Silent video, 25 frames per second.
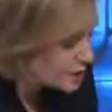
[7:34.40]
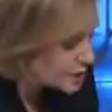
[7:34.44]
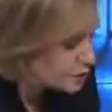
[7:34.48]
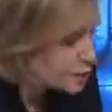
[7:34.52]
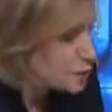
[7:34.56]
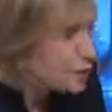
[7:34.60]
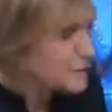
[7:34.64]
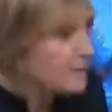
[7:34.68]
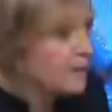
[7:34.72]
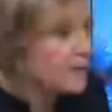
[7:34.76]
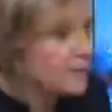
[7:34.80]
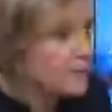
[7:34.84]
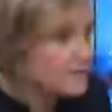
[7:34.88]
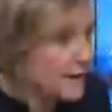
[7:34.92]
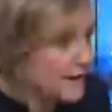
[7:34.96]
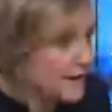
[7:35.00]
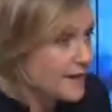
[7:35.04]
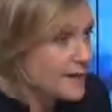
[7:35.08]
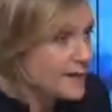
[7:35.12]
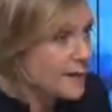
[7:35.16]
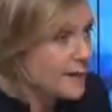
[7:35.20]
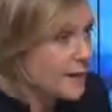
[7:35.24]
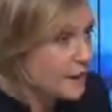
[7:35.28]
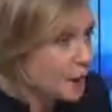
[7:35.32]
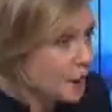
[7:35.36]
talk about the
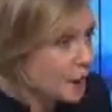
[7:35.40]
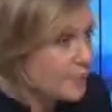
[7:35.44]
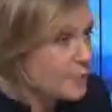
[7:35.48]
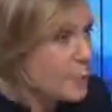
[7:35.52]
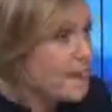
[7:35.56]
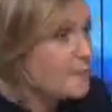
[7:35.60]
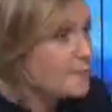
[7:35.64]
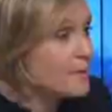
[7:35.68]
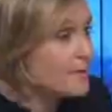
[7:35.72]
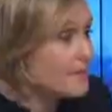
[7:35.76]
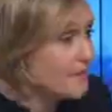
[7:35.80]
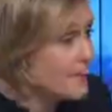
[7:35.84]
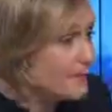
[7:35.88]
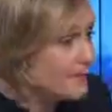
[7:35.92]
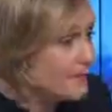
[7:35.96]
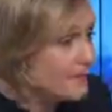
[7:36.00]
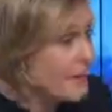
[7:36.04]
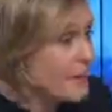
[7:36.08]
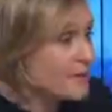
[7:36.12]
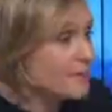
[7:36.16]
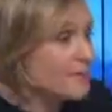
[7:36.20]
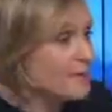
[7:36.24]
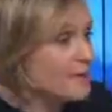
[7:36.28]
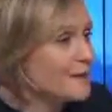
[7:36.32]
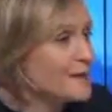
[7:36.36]
Medicare co mm. because
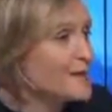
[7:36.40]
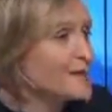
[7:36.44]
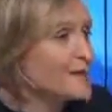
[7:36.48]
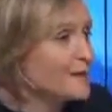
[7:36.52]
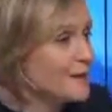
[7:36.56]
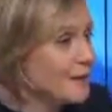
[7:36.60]
that uh,